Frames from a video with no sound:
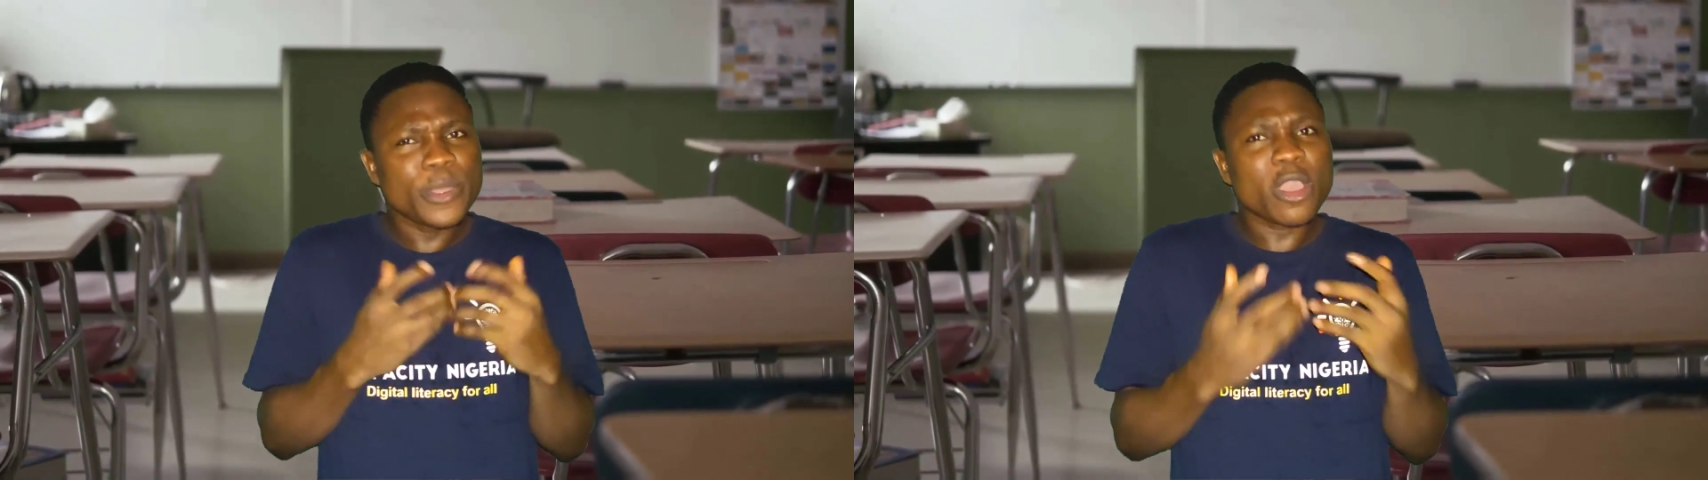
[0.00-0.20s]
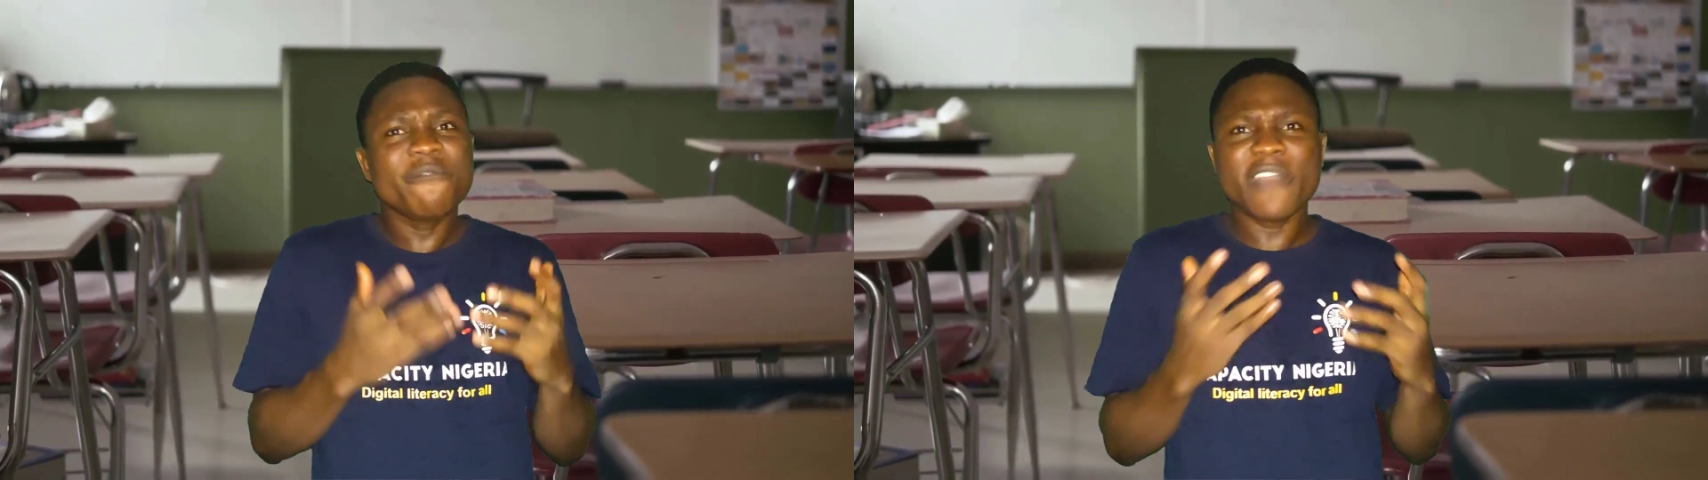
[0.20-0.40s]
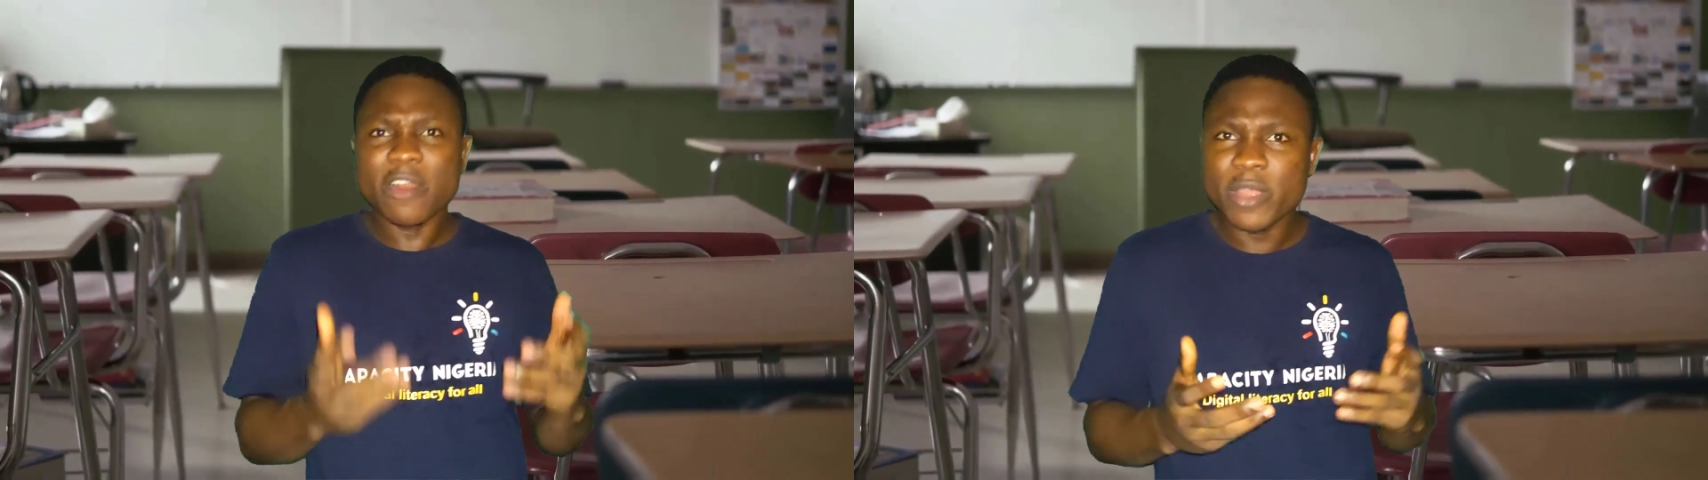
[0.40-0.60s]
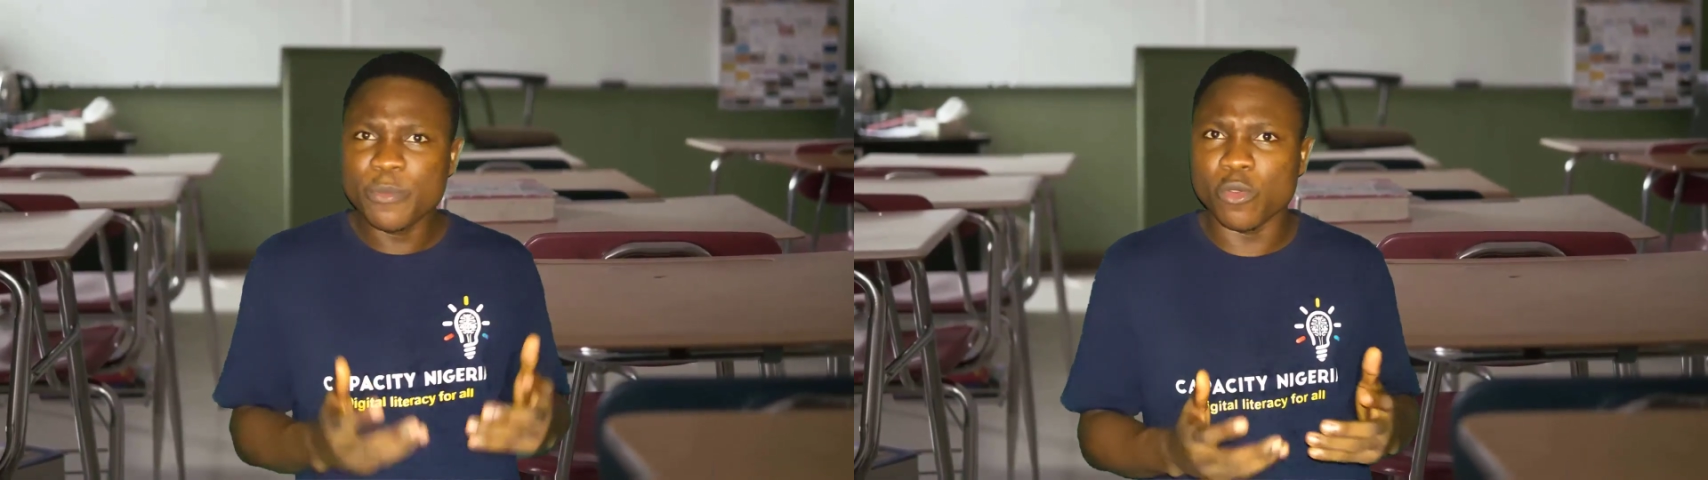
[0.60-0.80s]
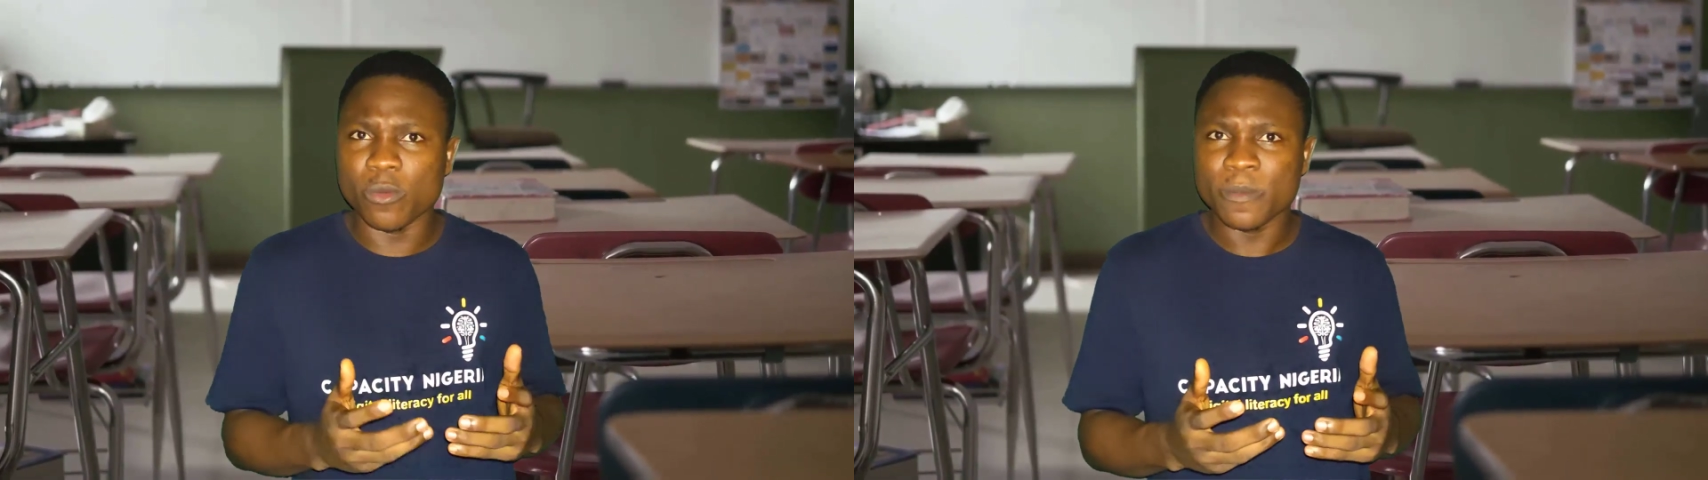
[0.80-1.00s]
become
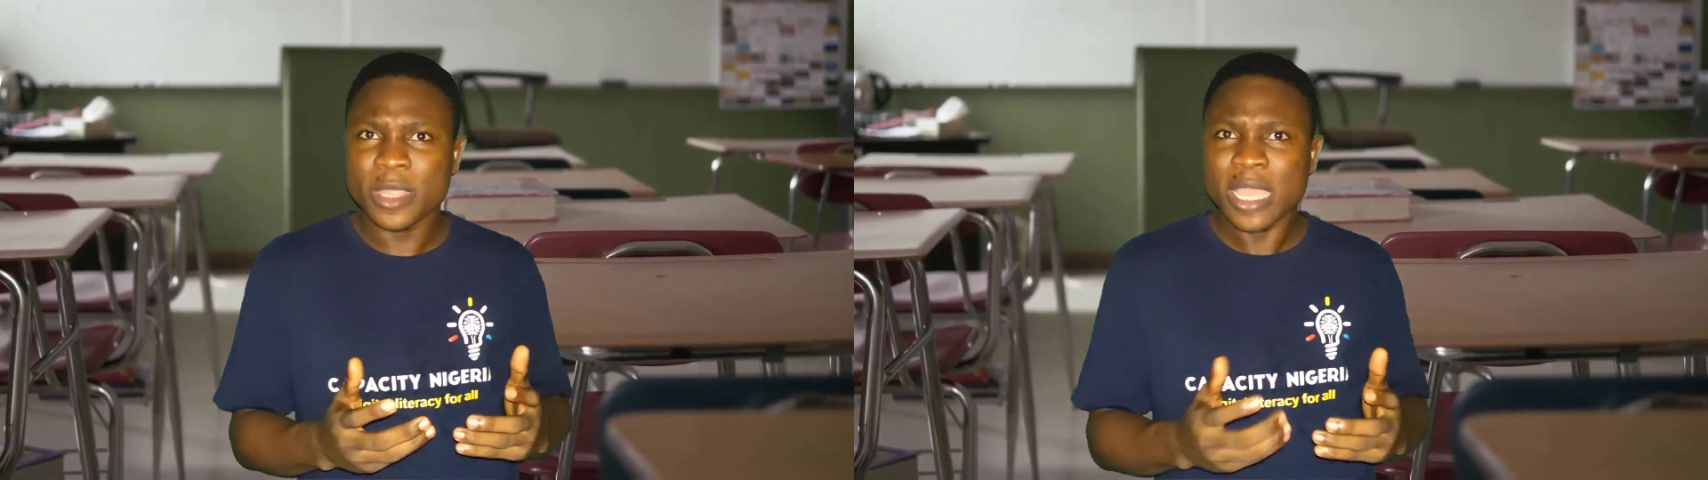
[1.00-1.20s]
valuable.